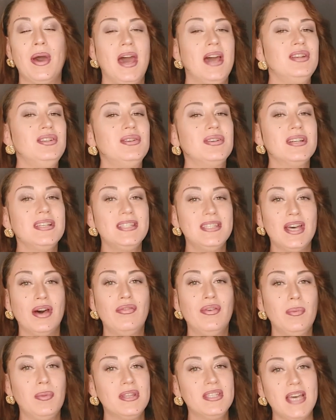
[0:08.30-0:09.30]
as you can tell
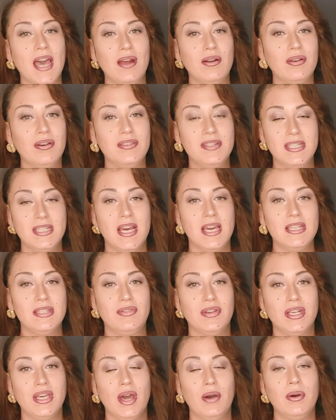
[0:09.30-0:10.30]
from the title of today's
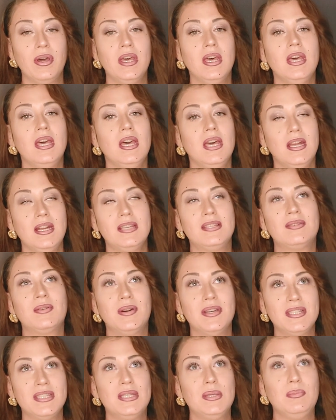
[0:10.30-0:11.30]
video, it is
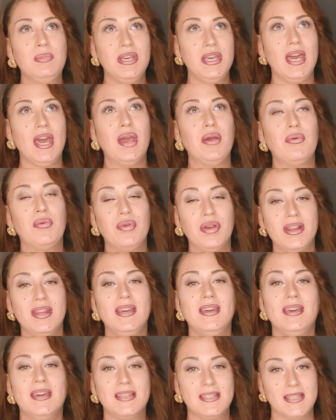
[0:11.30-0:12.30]
going to be a
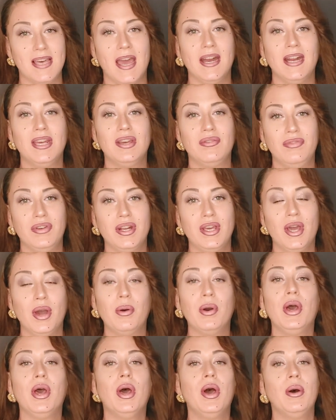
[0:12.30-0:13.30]
really exciting
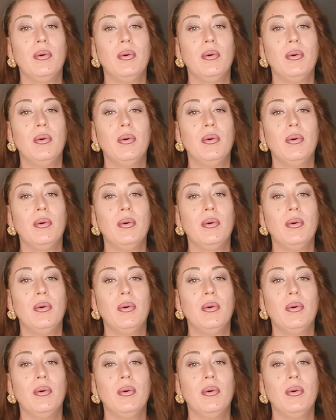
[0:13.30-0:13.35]
video.